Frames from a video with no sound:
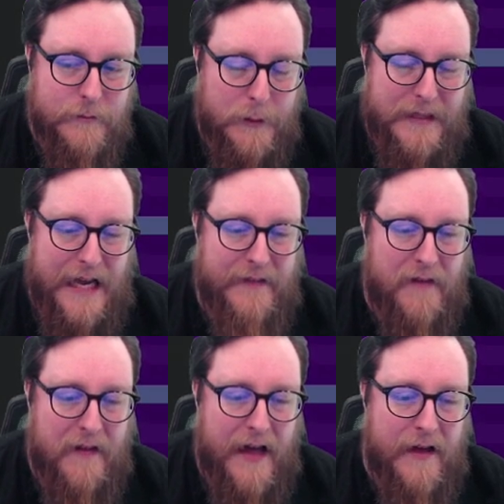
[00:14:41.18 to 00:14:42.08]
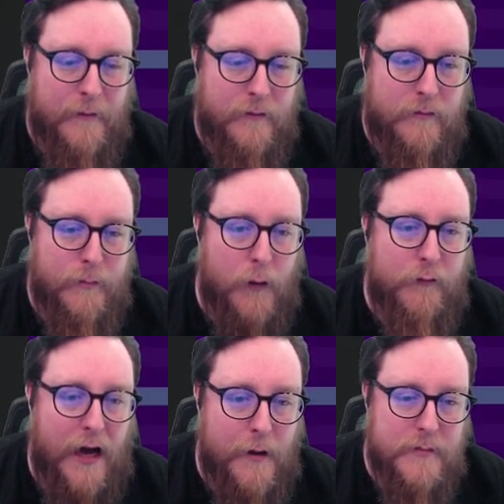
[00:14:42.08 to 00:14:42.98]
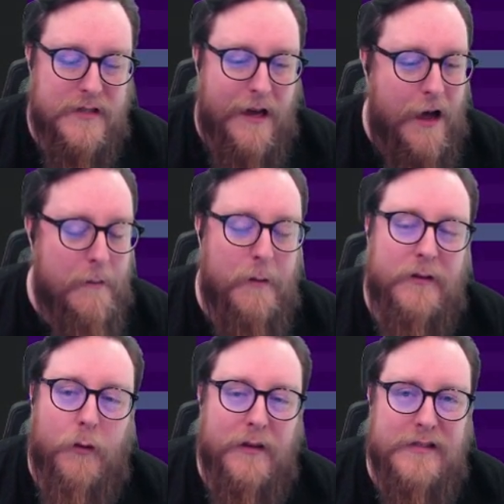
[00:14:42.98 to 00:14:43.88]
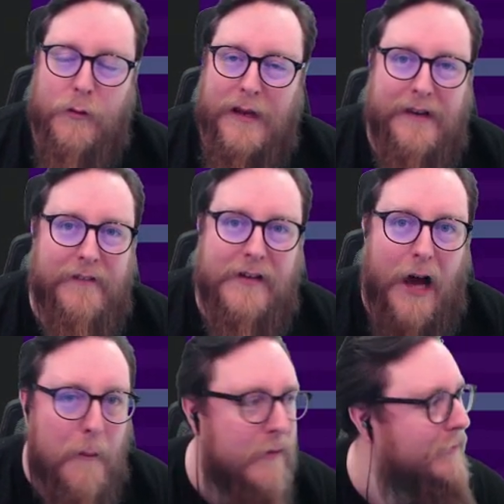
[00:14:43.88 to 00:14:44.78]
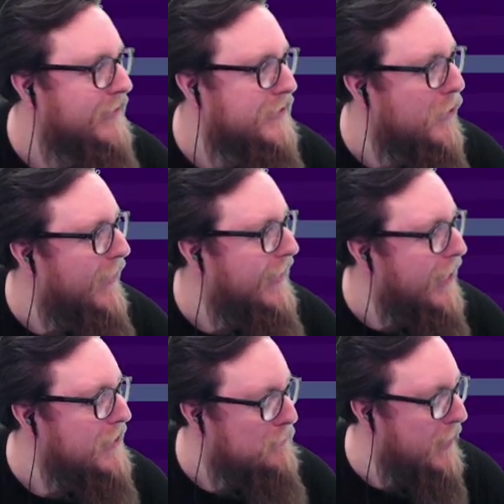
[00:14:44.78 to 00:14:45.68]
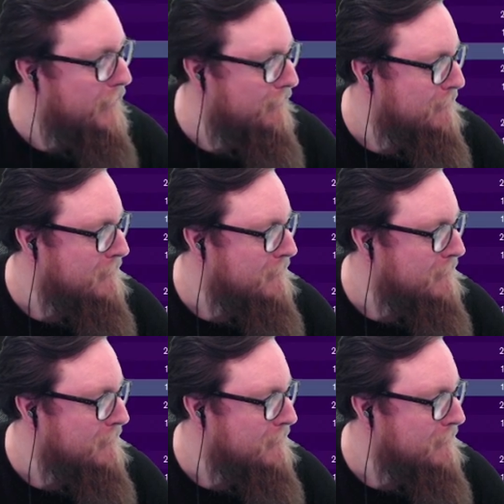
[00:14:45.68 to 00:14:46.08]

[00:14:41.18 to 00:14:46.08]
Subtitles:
but we're going to end that there. Both cups. I mean, we're doing so well in the cups, but just not that last bit.